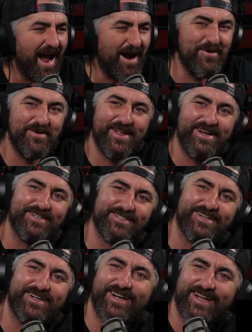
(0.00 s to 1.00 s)
How are they
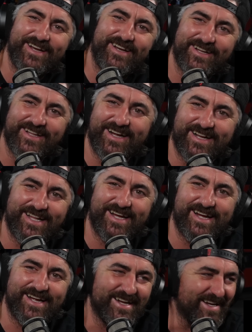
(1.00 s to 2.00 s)
just going to end it like
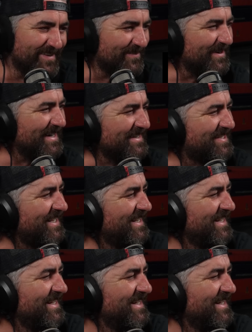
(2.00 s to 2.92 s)
that? What?